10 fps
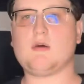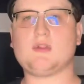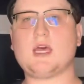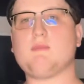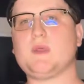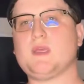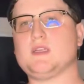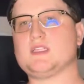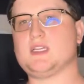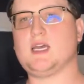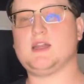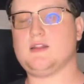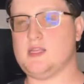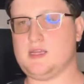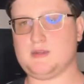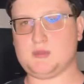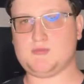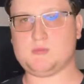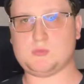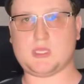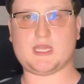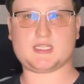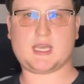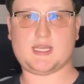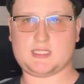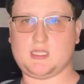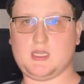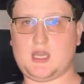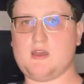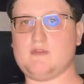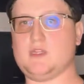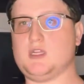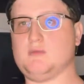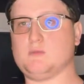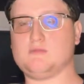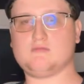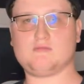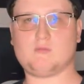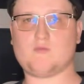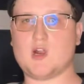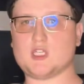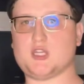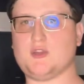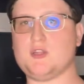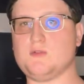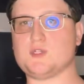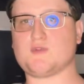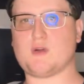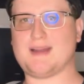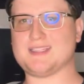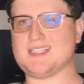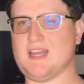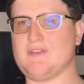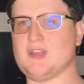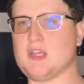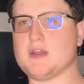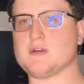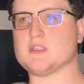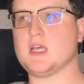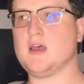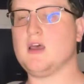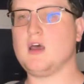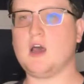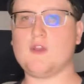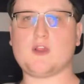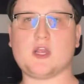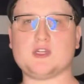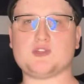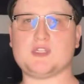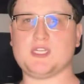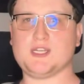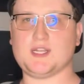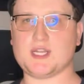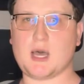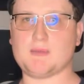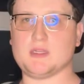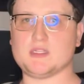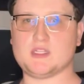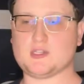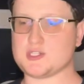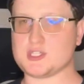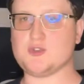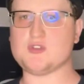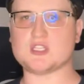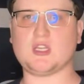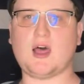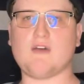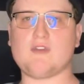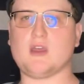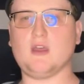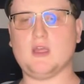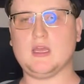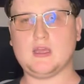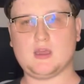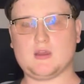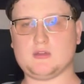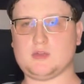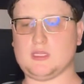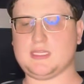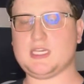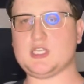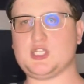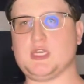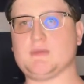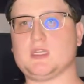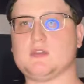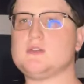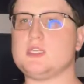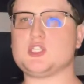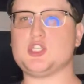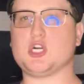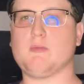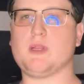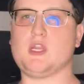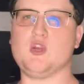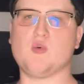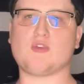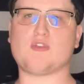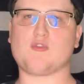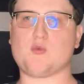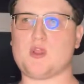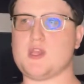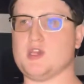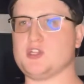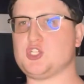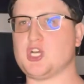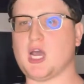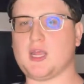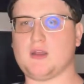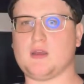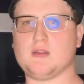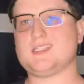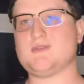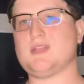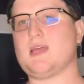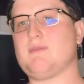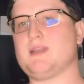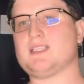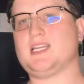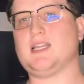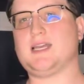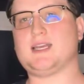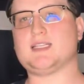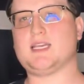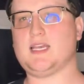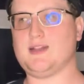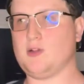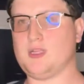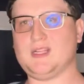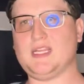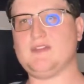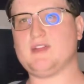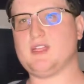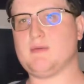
with that being said, that the SKS lived in Russian use for about 7 years, other countries did adopt it, such as Yugoslavia, Egypt, East Germany, North Korea, China. So with that being said, like I said, it only lived in the